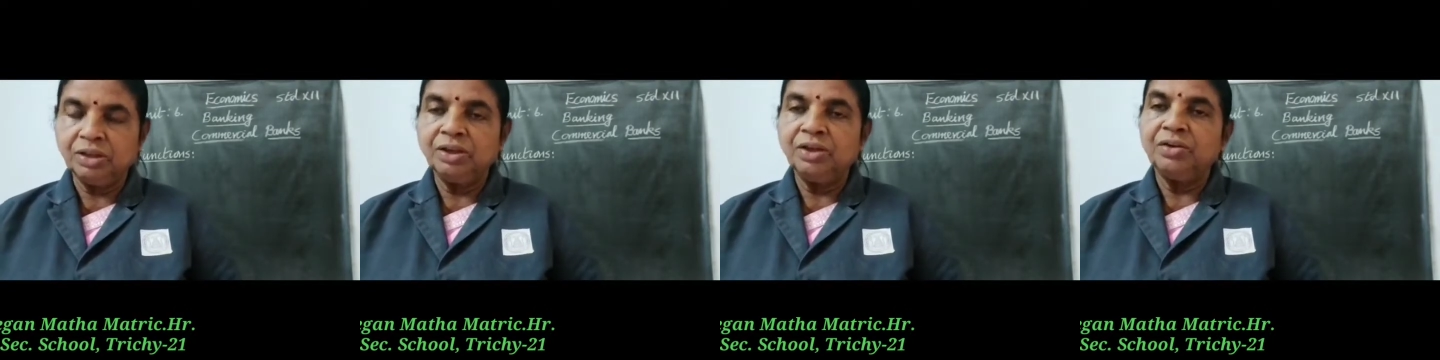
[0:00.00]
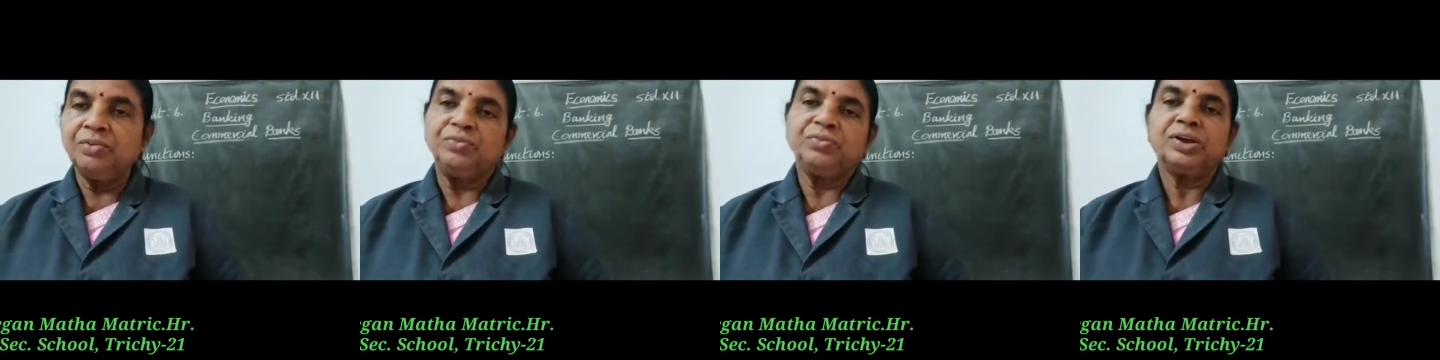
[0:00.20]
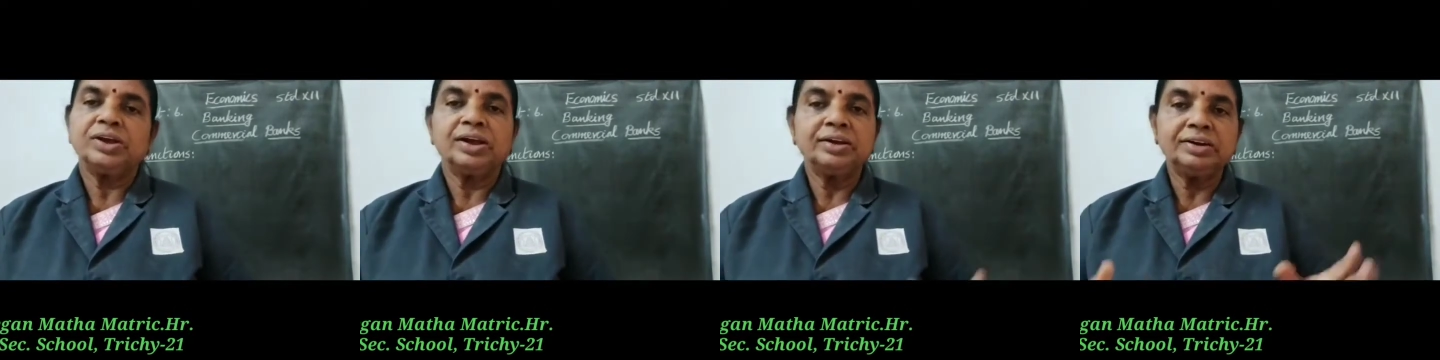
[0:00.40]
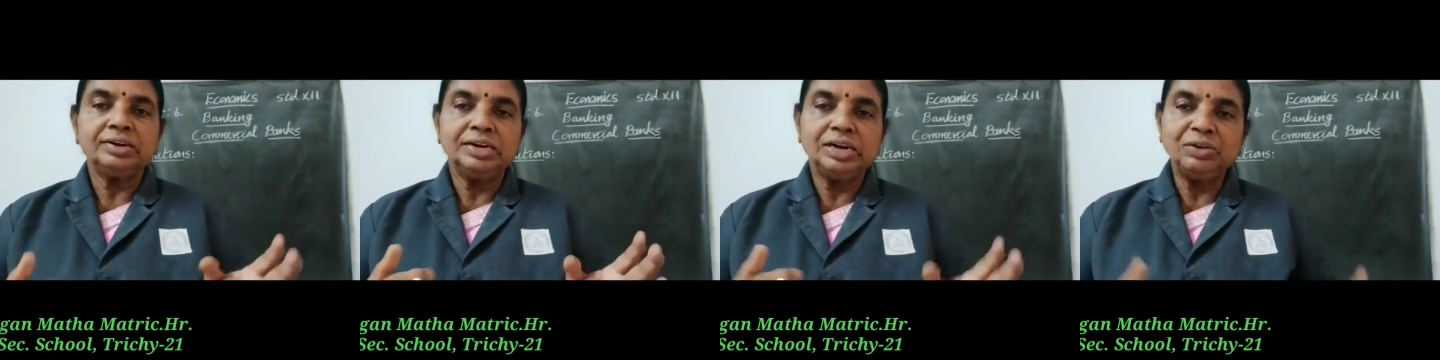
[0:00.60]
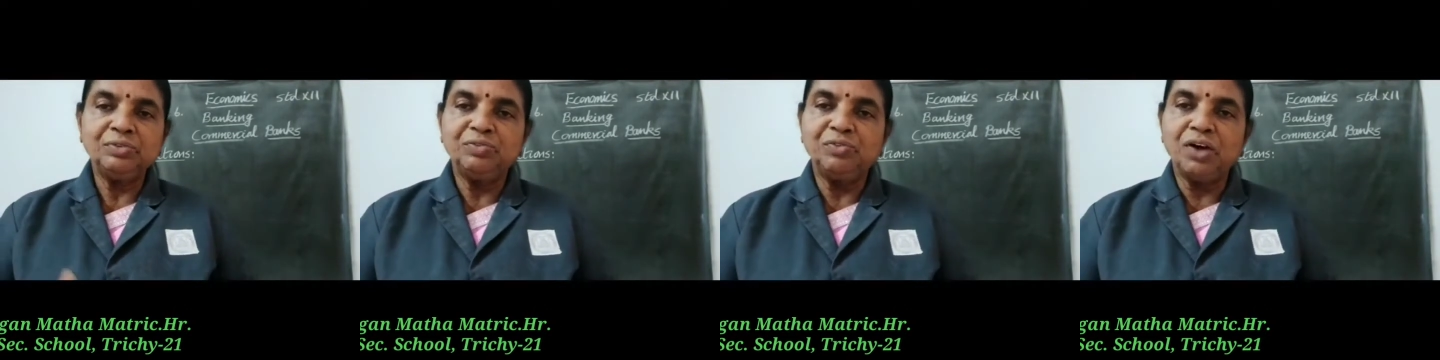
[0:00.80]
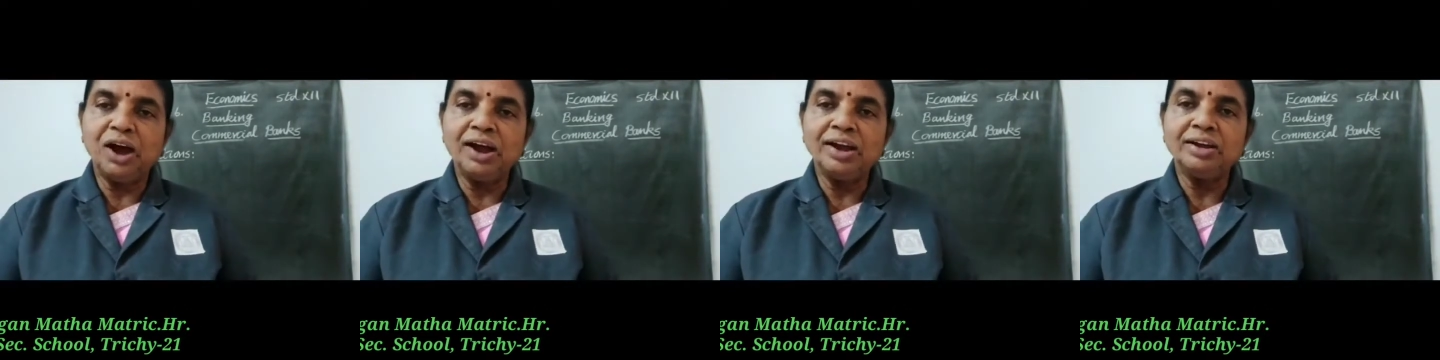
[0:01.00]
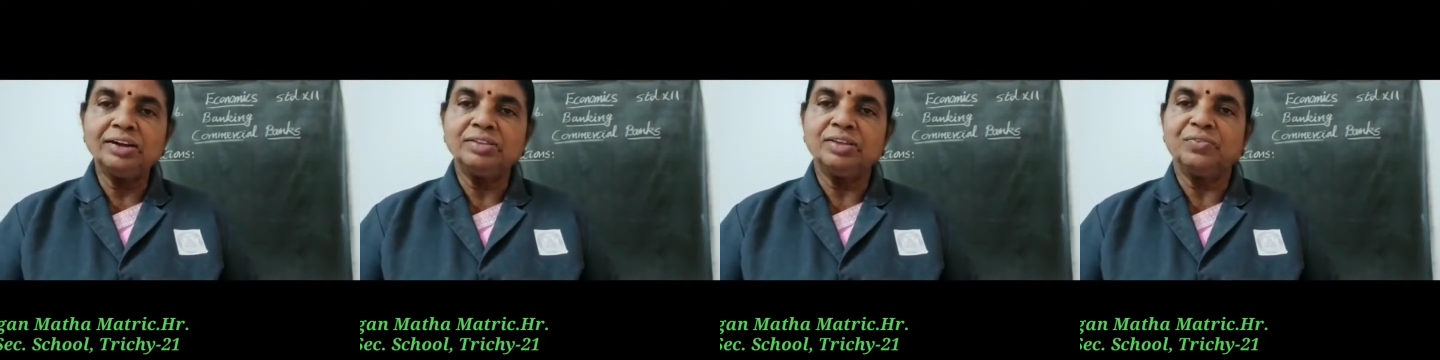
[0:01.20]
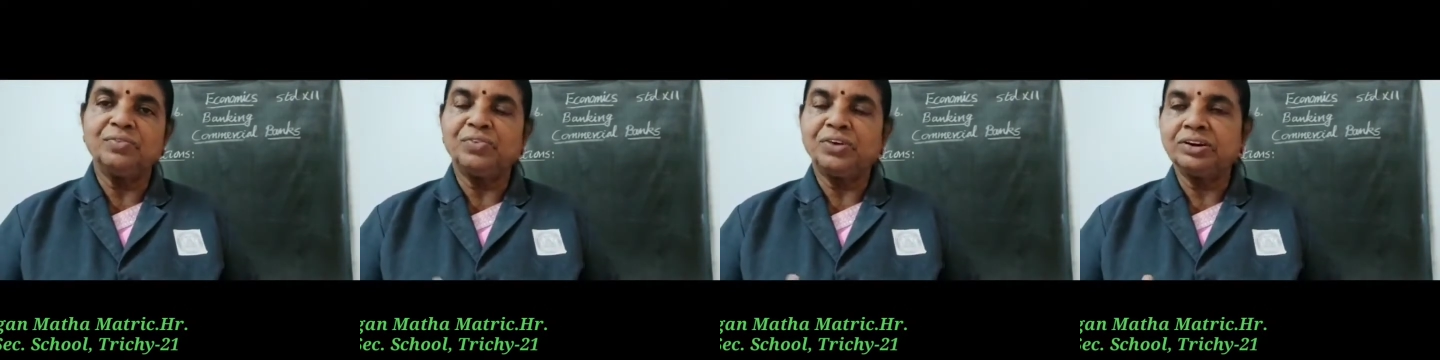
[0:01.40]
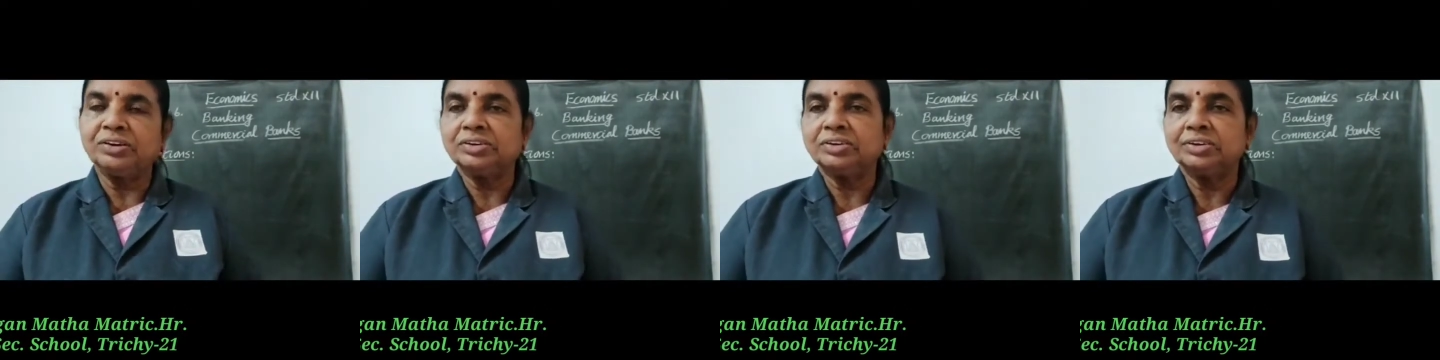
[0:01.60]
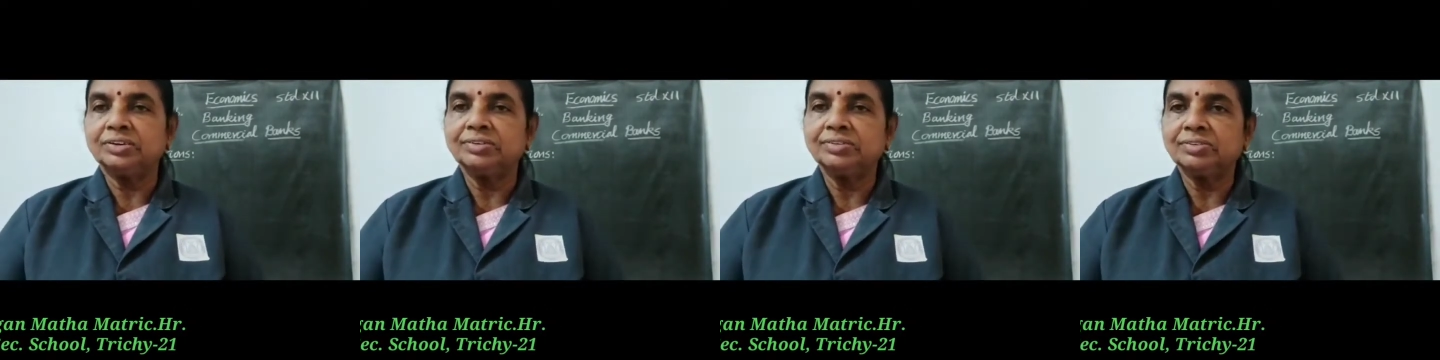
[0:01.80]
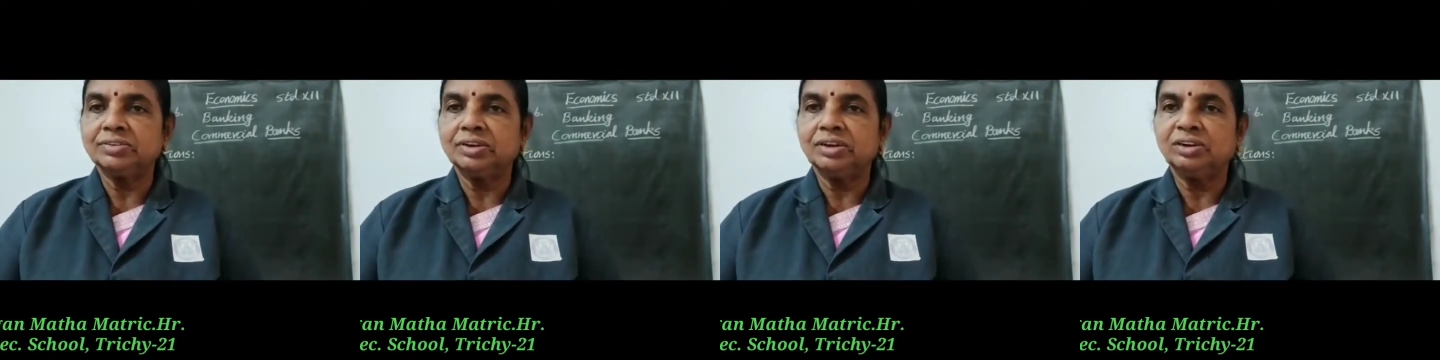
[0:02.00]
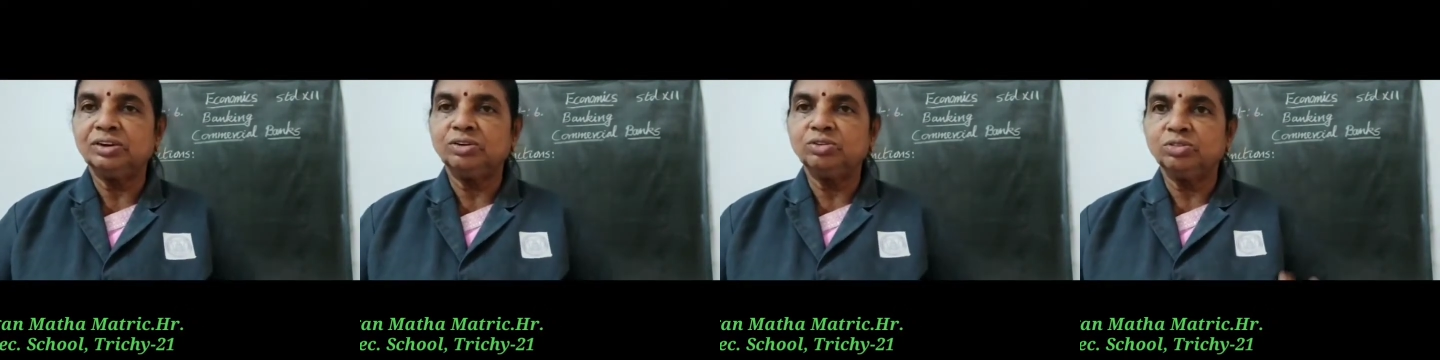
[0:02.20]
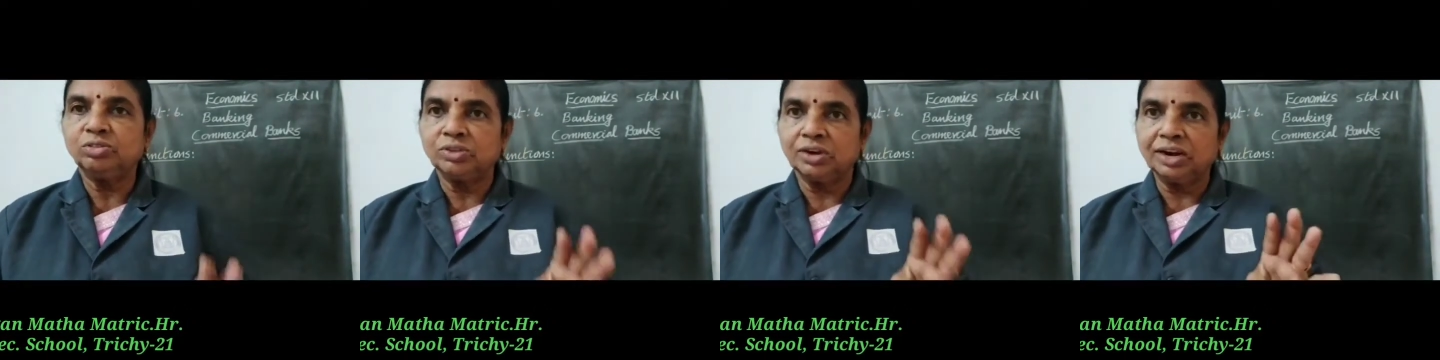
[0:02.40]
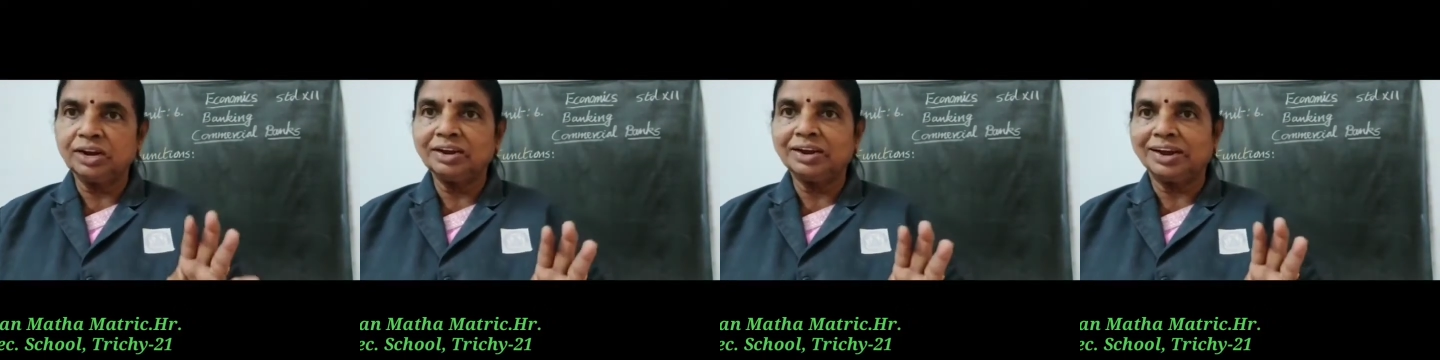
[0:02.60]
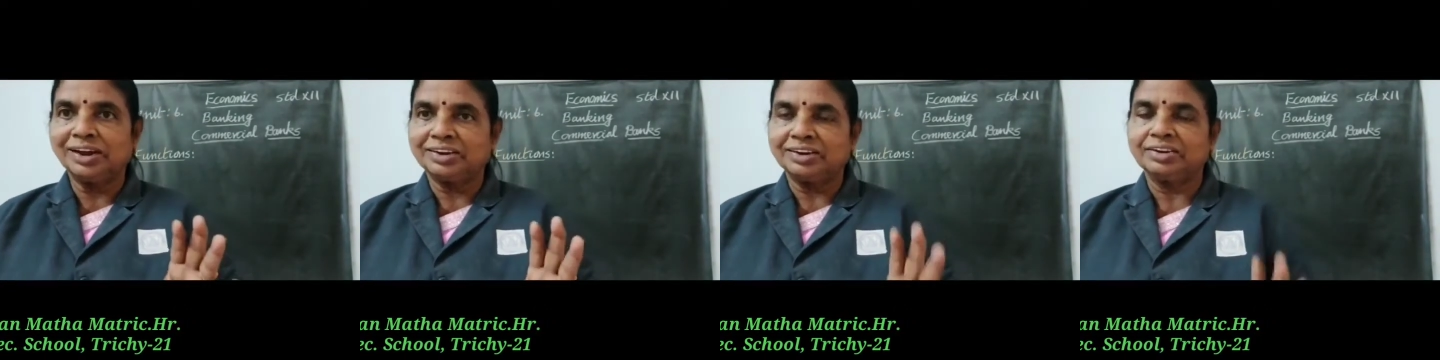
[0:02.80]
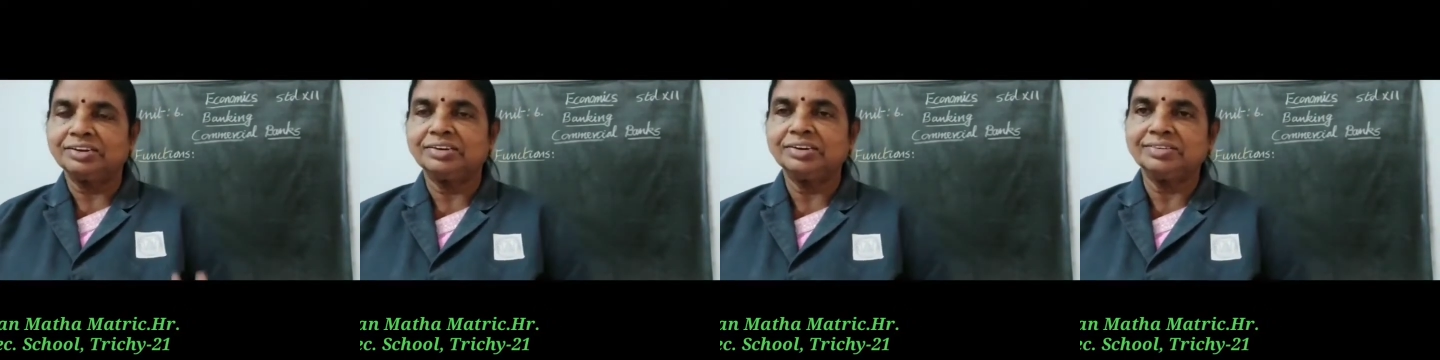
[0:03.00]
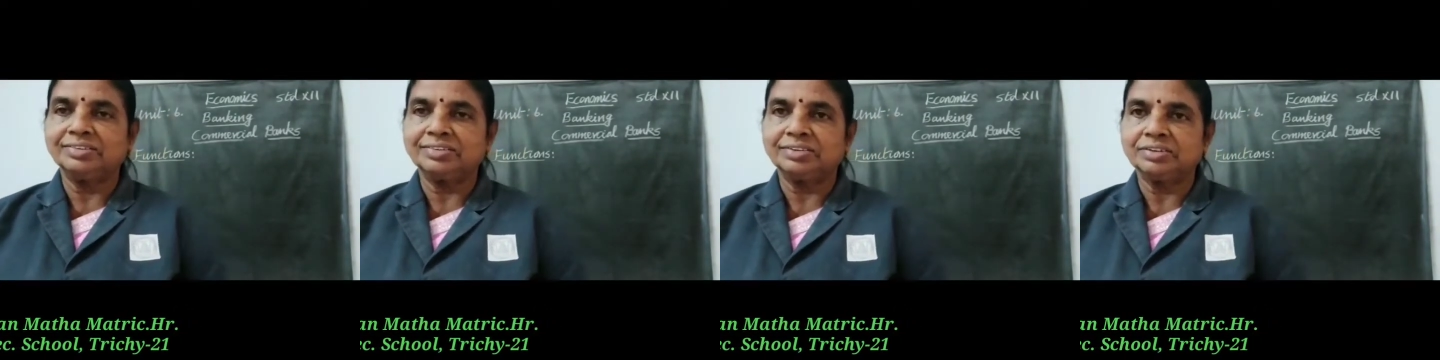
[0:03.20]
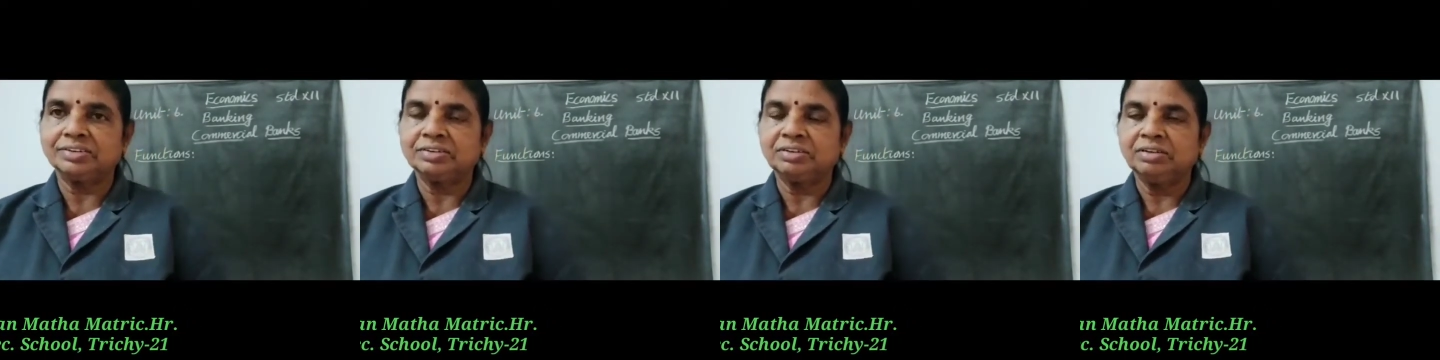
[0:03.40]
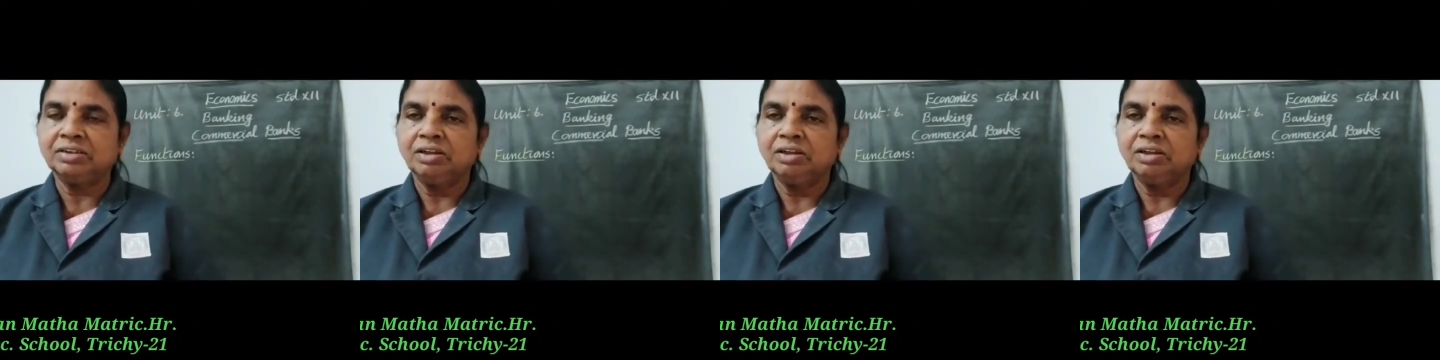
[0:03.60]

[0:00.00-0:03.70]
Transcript: We can divide the functions into three categories: